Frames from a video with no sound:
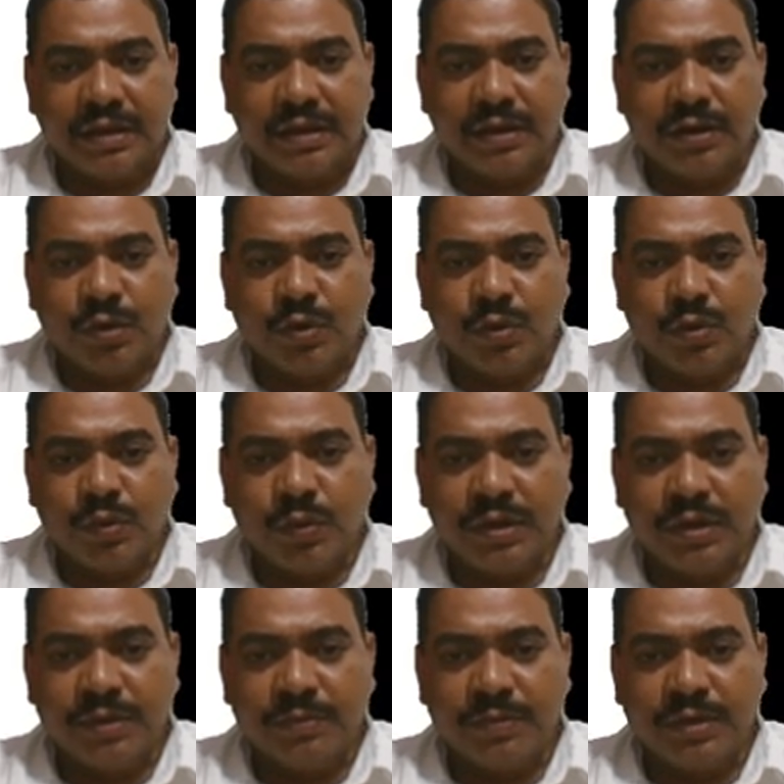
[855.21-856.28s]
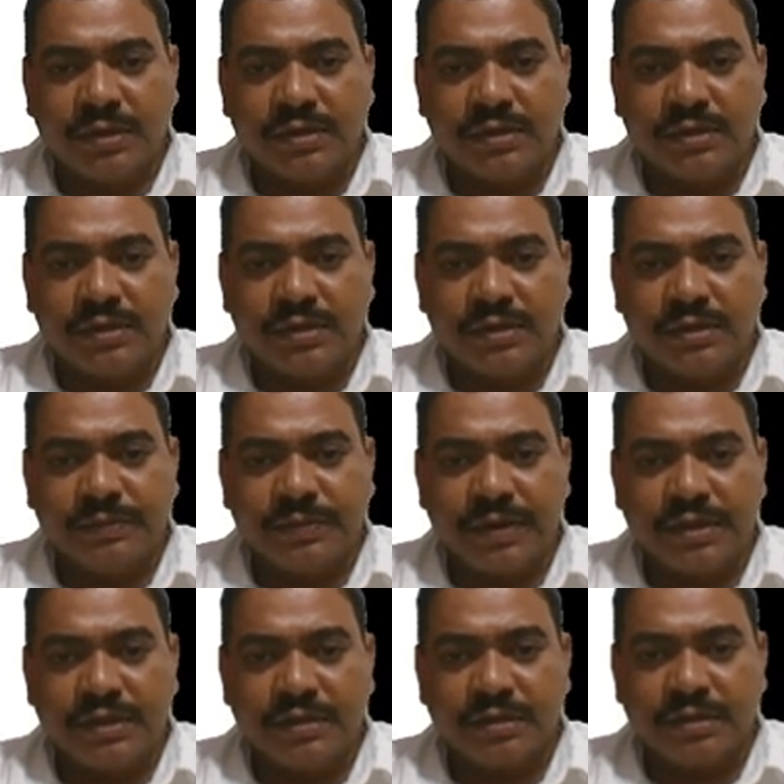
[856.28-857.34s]
and no inverse is
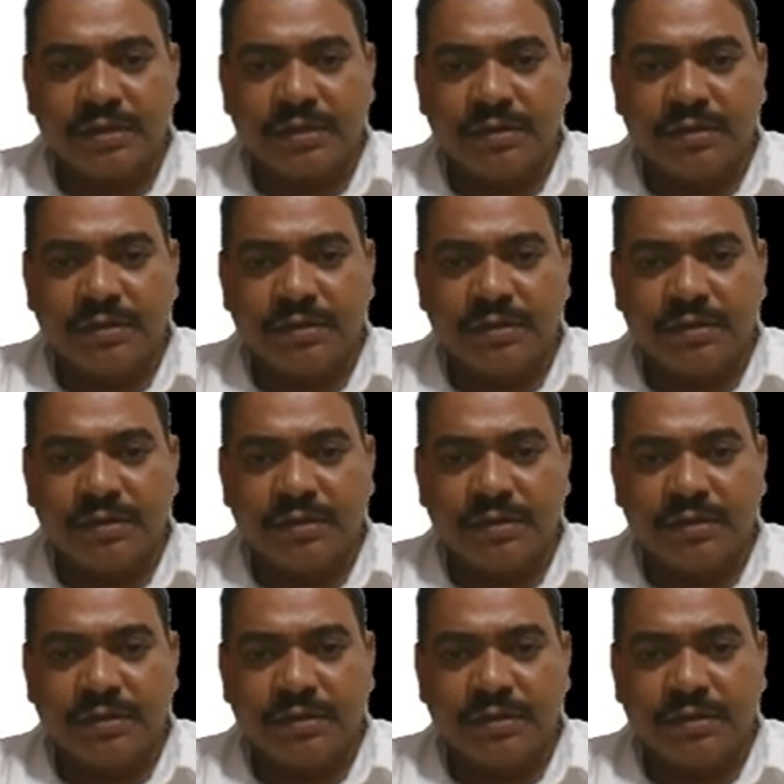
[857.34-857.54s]
present.